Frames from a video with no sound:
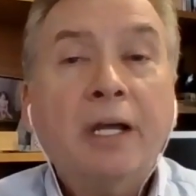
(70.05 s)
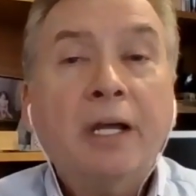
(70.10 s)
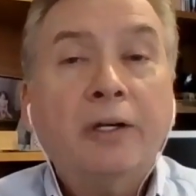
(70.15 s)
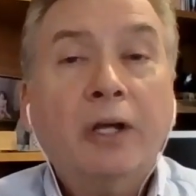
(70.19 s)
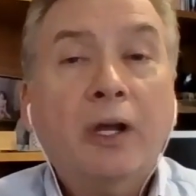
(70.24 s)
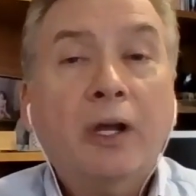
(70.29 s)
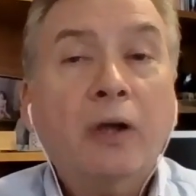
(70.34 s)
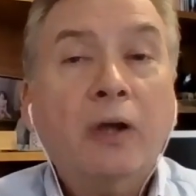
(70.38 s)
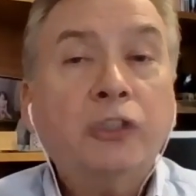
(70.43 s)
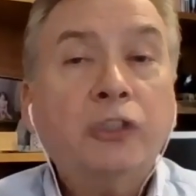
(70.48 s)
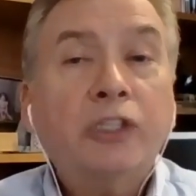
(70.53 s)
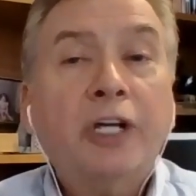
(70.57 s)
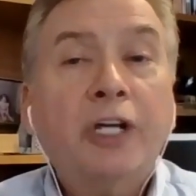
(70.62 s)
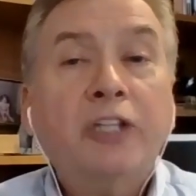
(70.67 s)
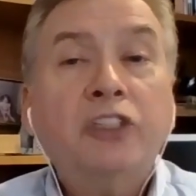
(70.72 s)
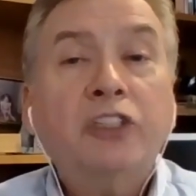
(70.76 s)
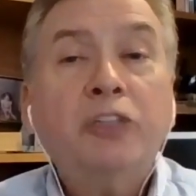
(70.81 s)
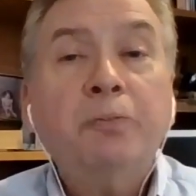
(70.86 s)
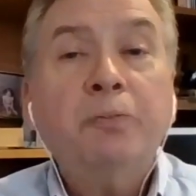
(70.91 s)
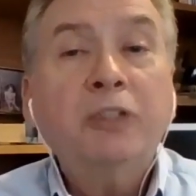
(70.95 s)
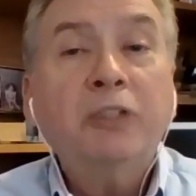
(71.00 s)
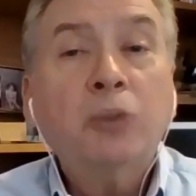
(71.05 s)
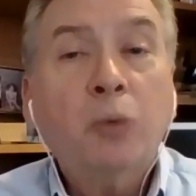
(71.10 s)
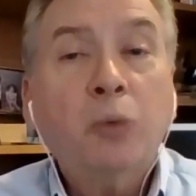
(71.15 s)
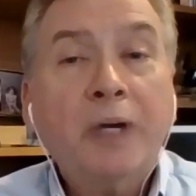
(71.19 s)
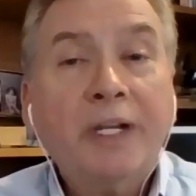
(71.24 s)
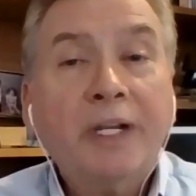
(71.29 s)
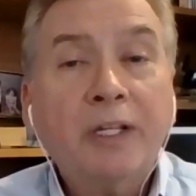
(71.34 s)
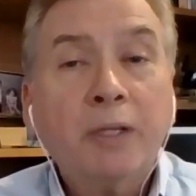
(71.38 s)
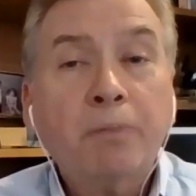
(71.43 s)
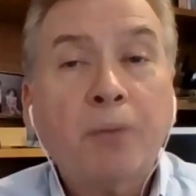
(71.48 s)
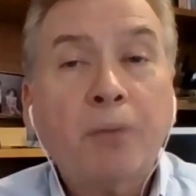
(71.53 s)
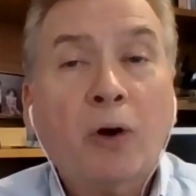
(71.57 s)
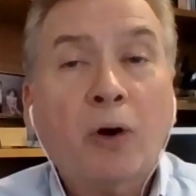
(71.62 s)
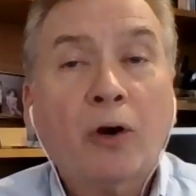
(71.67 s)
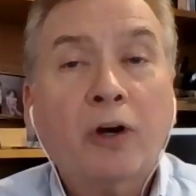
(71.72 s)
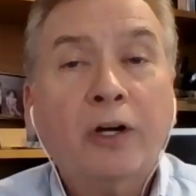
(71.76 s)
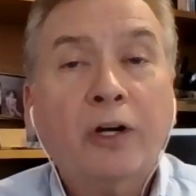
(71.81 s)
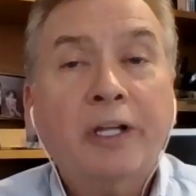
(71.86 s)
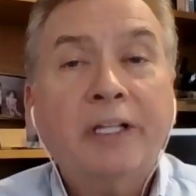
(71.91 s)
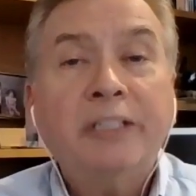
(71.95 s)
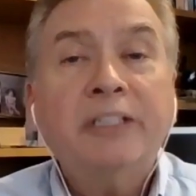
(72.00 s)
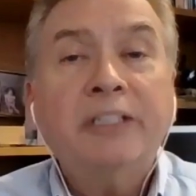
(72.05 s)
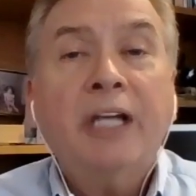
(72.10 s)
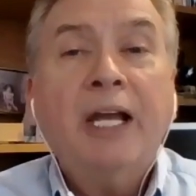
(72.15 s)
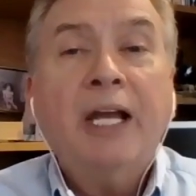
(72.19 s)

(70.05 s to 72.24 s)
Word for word: negotiation between the parties.